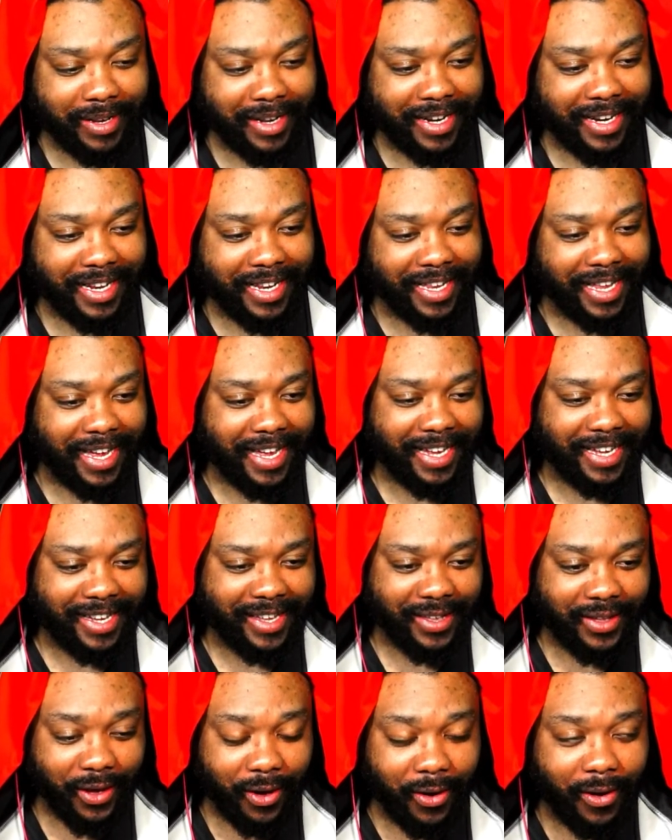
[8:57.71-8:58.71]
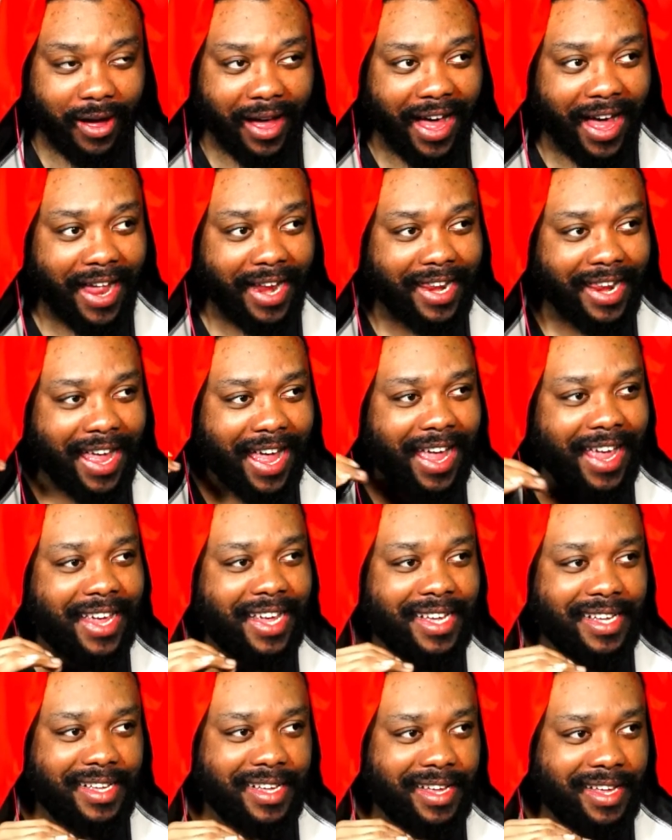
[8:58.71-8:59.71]
They're like, yo, I
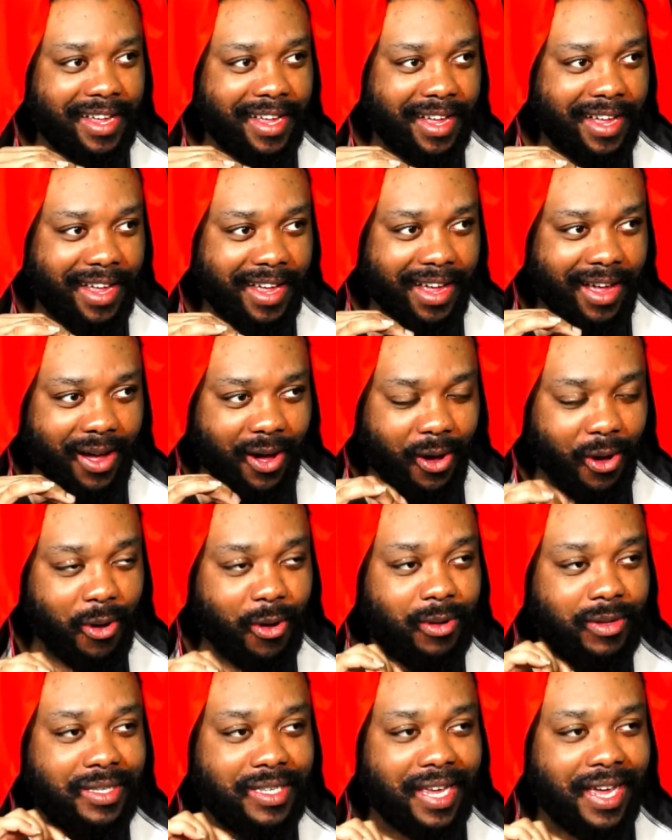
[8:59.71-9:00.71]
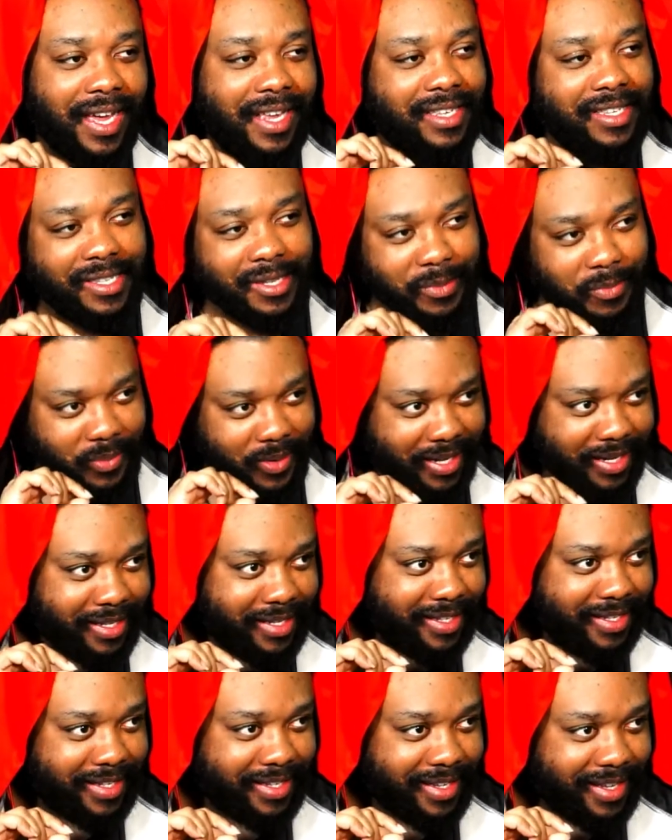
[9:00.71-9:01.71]
like Old
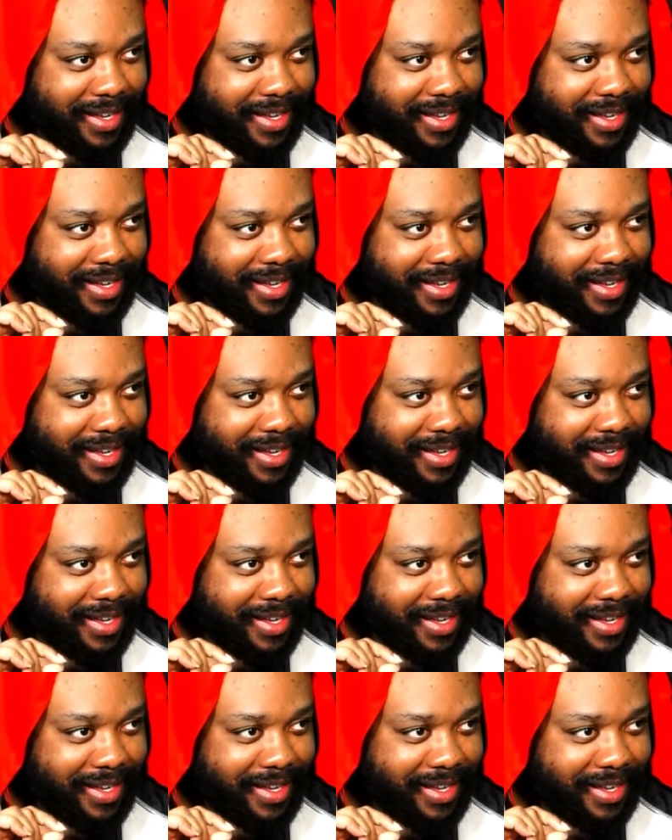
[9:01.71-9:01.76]
Testament,